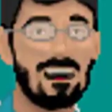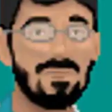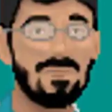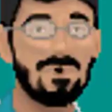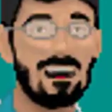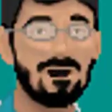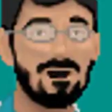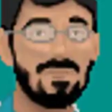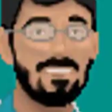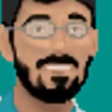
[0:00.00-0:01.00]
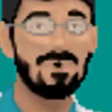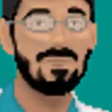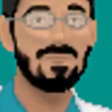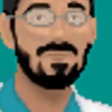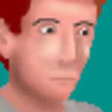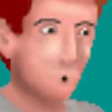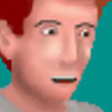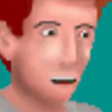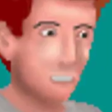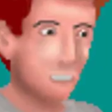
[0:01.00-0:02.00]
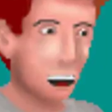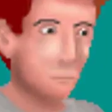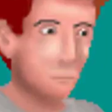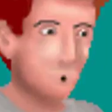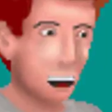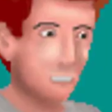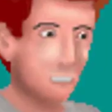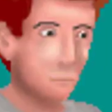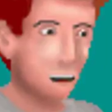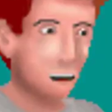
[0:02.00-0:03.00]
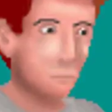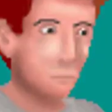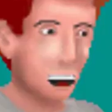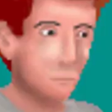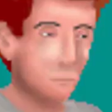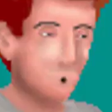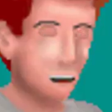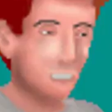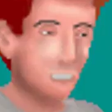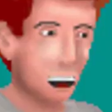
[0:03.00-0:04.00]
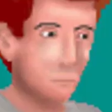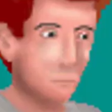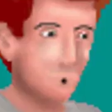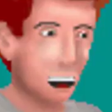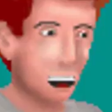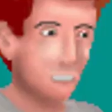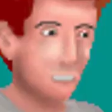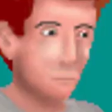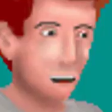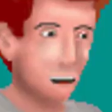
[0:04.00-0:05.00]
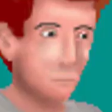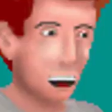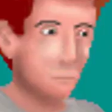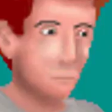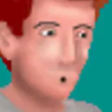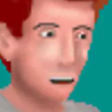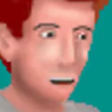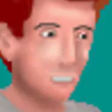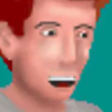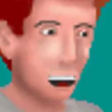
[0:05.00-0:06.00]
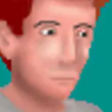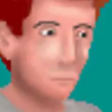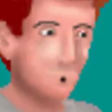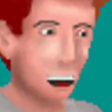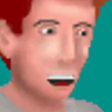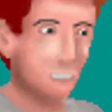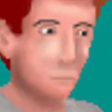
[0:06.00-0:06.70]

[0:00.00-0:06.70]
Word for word: The case is the The ghost murders. I have a feeling this print might match the one I already gave you.